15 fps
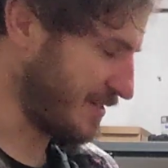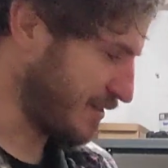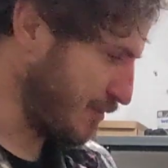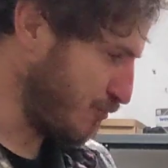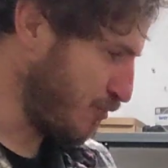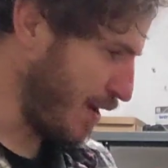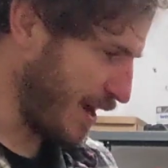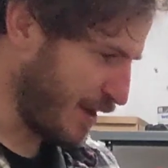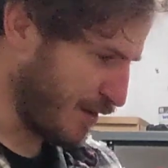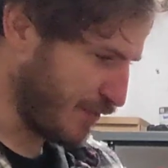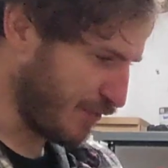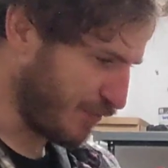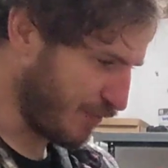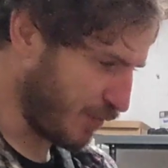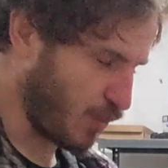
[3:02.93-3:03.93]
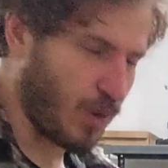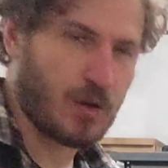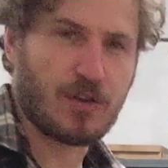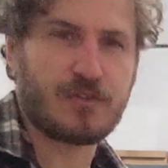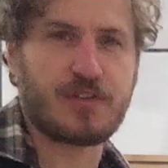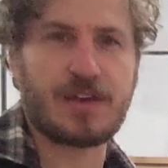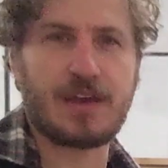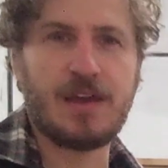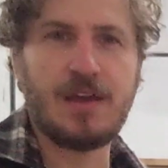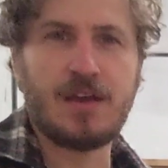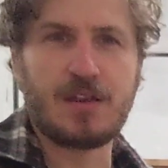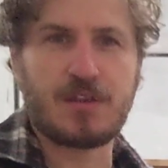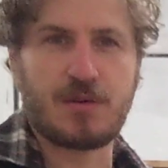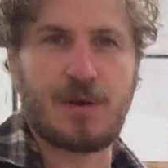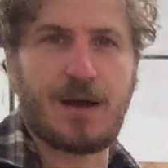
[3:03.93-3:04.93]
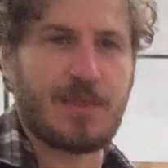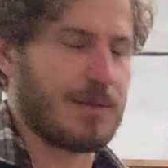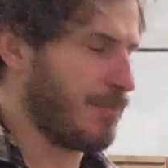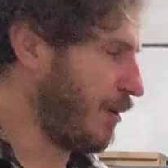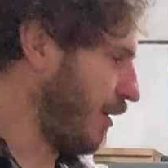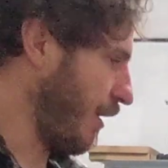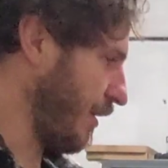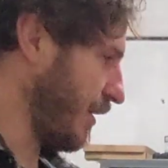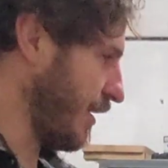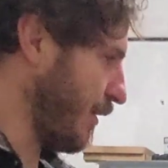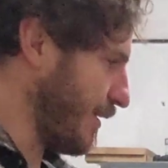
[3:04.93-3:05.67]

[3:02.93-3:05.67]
ray of quality throughout the bike.